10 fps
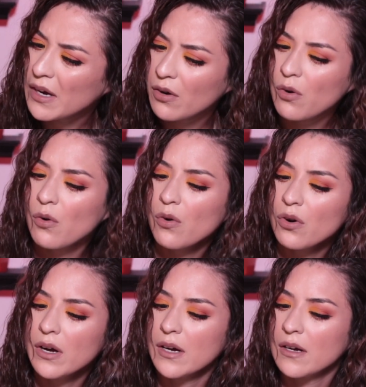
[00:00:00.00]

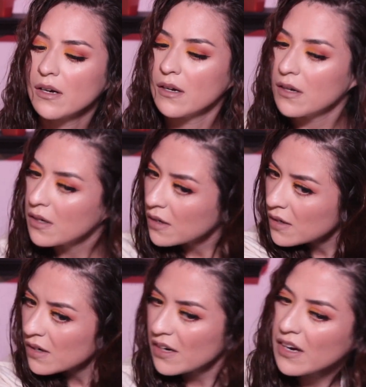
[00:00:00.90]
whole
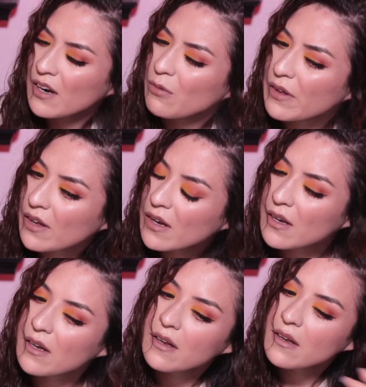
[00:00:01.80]
hair with it.